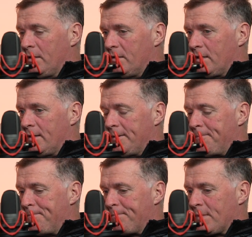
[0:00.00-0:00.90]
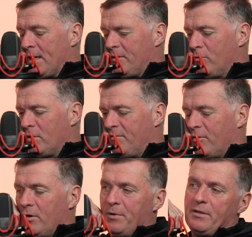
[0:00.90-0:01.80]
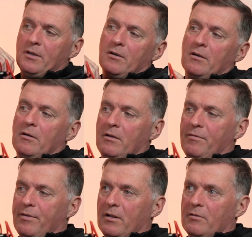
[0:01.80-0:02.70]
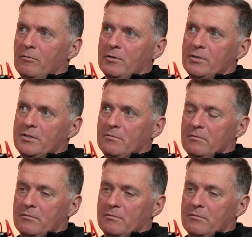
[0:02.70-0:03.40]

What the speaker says: And the whole environment there, I felt was